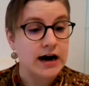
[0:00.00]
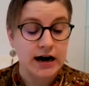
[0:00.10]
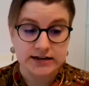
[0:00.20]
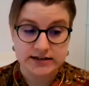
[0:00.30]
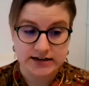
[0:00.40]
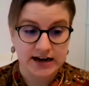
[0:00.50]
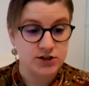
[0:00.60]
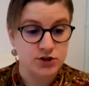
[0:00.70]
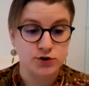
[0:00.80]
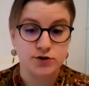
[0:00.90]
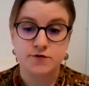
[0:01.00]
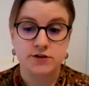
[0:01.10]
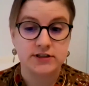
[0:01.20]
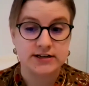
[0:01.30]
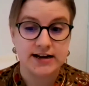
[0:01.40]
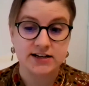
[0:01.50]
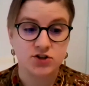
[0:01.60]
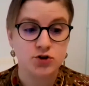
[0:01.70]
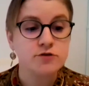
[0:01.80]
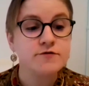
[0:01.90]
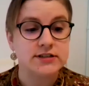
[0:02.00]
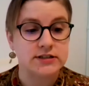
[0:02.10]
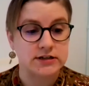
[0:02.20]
I did not use for the next U visa